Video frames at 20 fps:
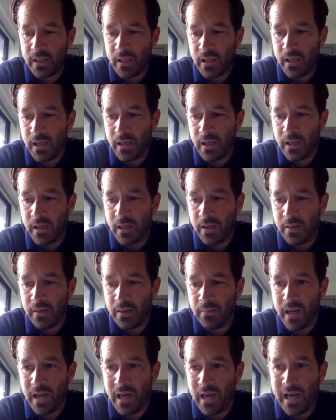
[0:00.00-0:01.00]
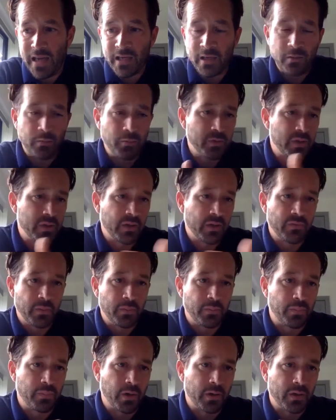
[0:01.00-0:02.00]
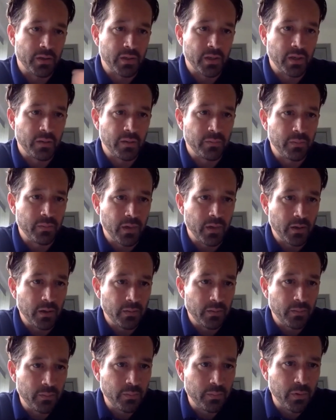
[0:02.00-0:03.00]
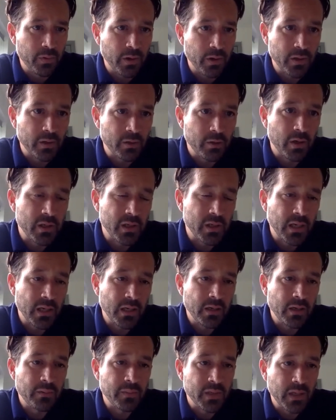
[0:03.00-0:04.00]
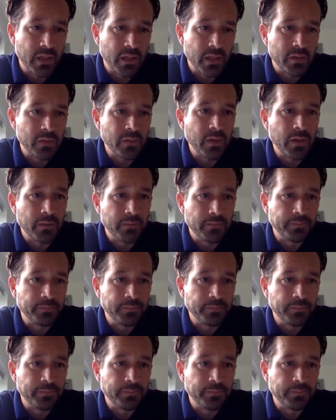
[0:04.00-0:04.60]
and also for product cross-sell and upsell as well.